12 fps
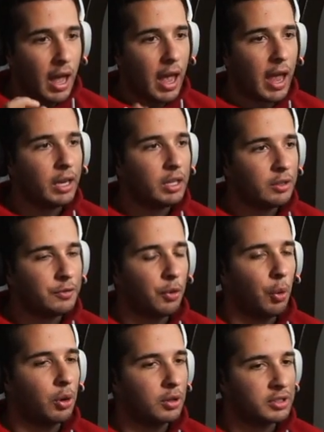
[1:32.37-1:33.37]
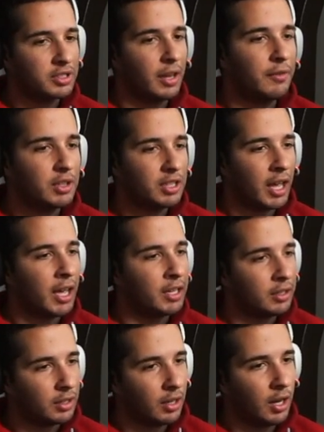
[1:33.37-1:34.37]
8478.
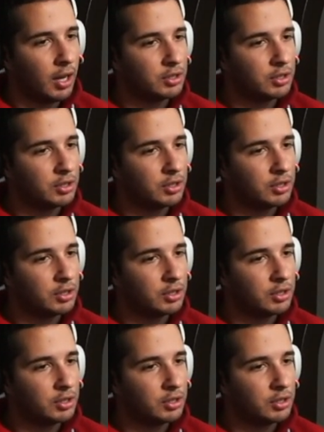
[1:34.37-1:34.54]
Uh,